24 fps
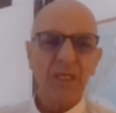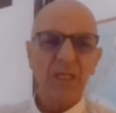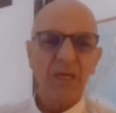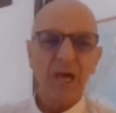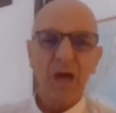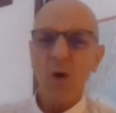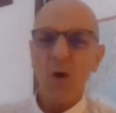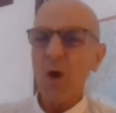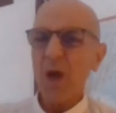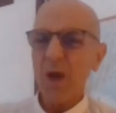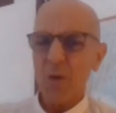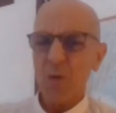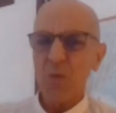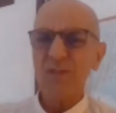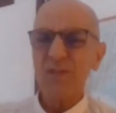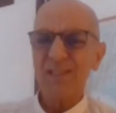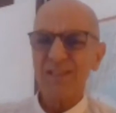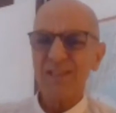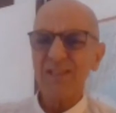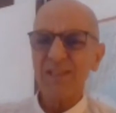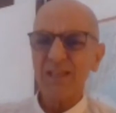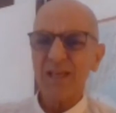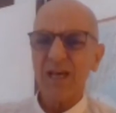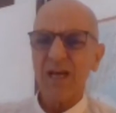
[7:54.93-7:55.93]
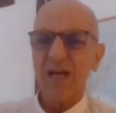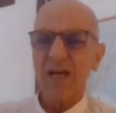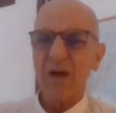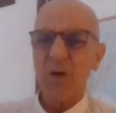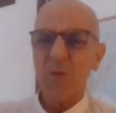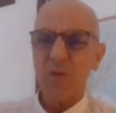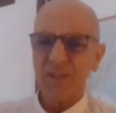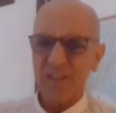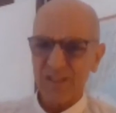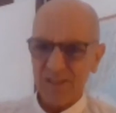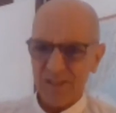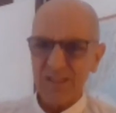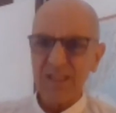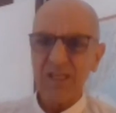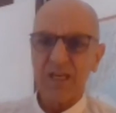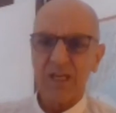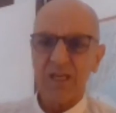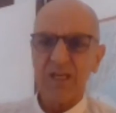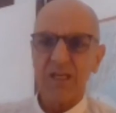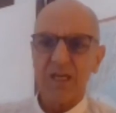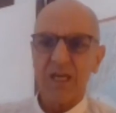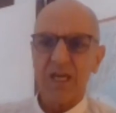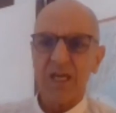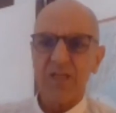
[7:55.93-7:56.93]
I was I was sick,
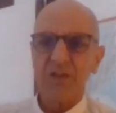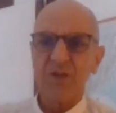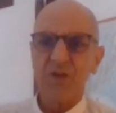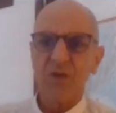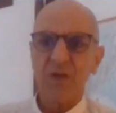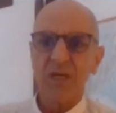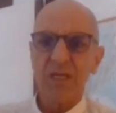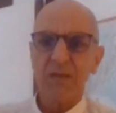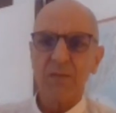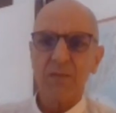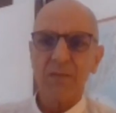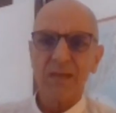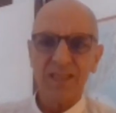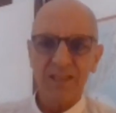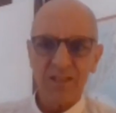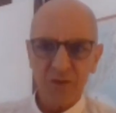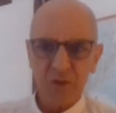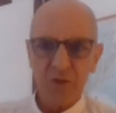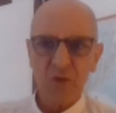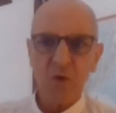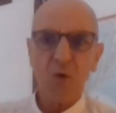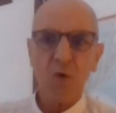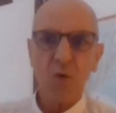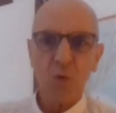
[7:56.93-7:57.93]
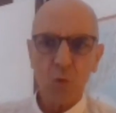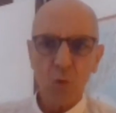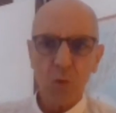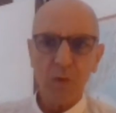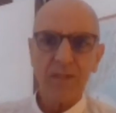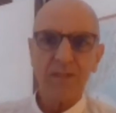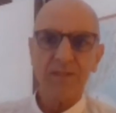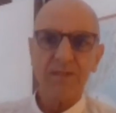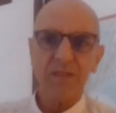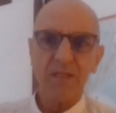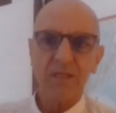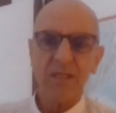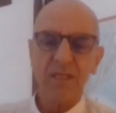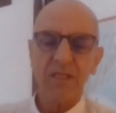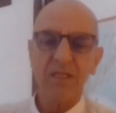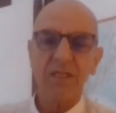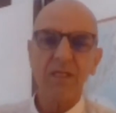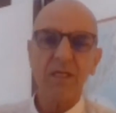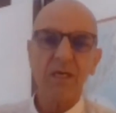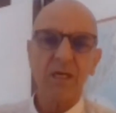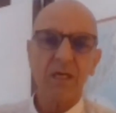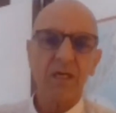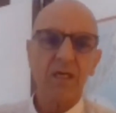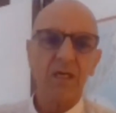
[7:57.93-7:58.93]
actually. My soul was sick,
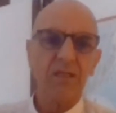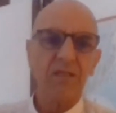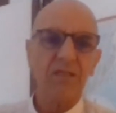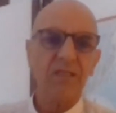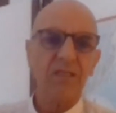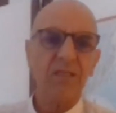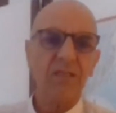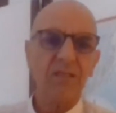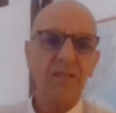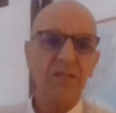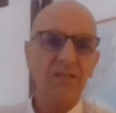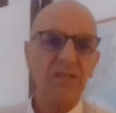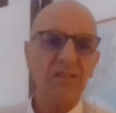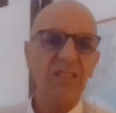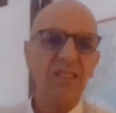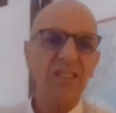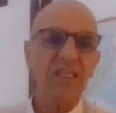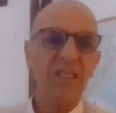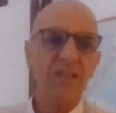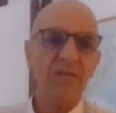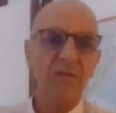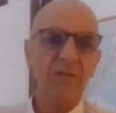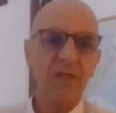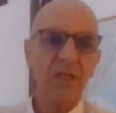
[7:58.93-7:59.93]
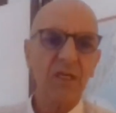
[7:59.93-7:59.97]
and I didn't see it